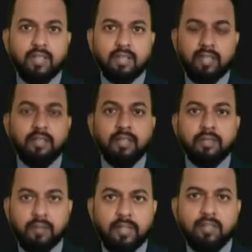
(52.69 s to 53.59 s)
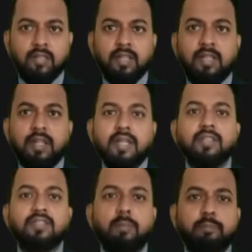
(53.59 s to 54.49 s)
Thinking critically is
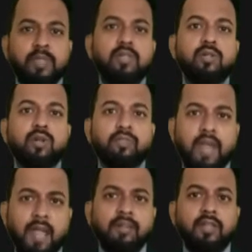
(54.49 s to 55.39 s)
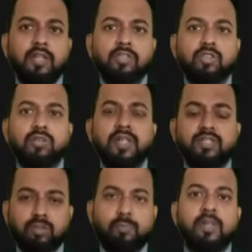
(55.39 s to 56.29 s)
the peak of aggregation,
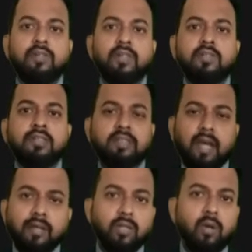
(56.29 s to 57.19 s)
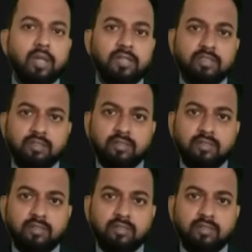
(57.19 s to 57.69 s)
experience, and knowledge.